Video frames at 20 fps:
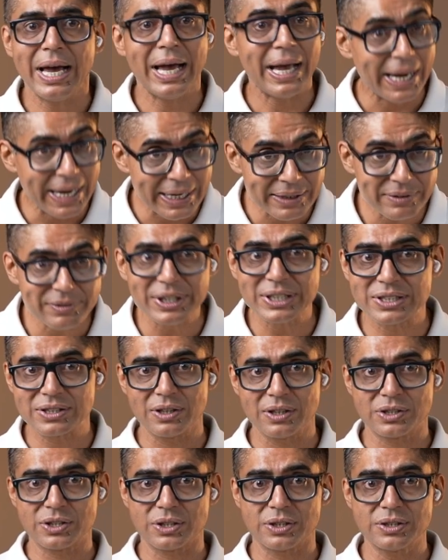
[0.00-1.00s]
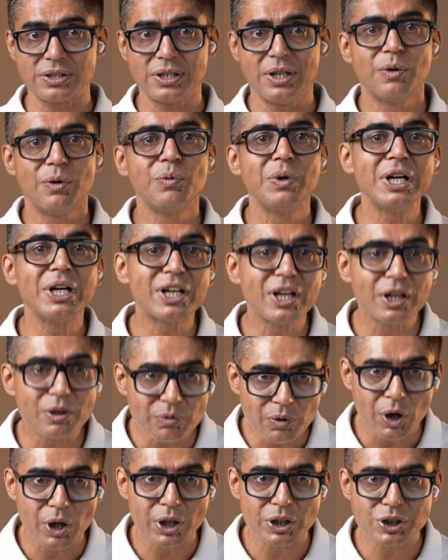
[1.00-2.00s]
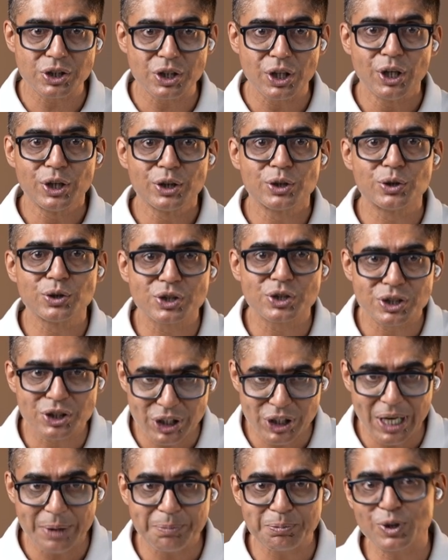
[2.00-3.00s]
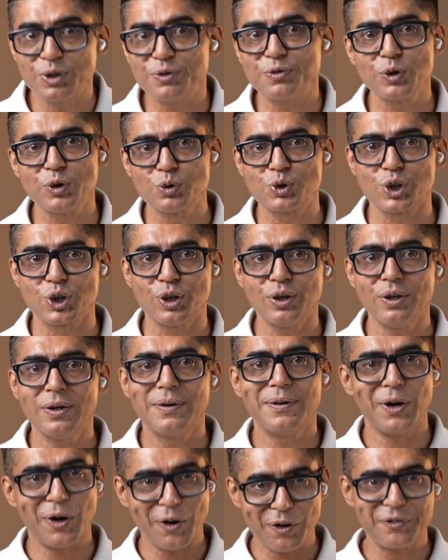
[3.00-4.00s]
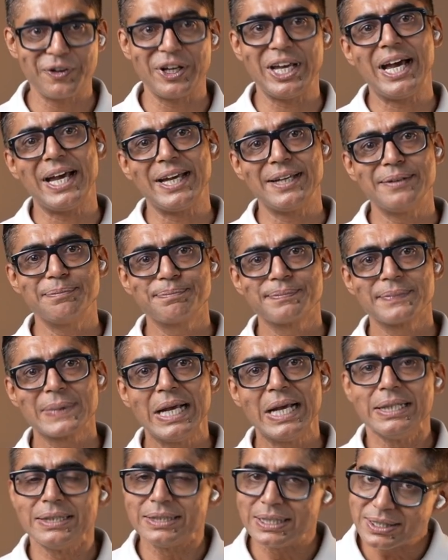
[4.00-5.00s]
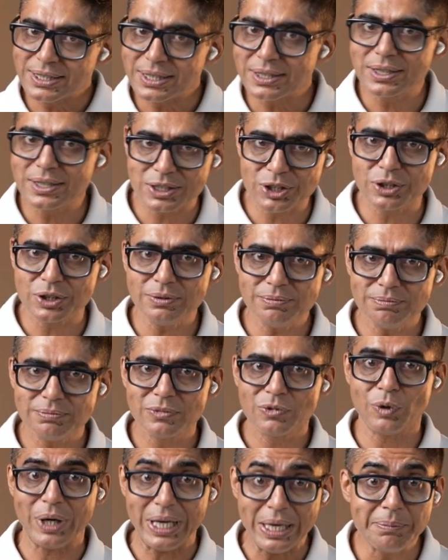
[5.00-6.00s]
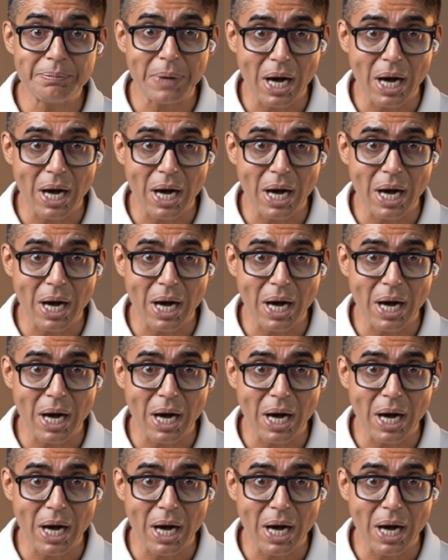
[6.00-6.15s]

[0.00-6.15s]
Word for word: and researchers will converge to shape the future of AI. This edition, well,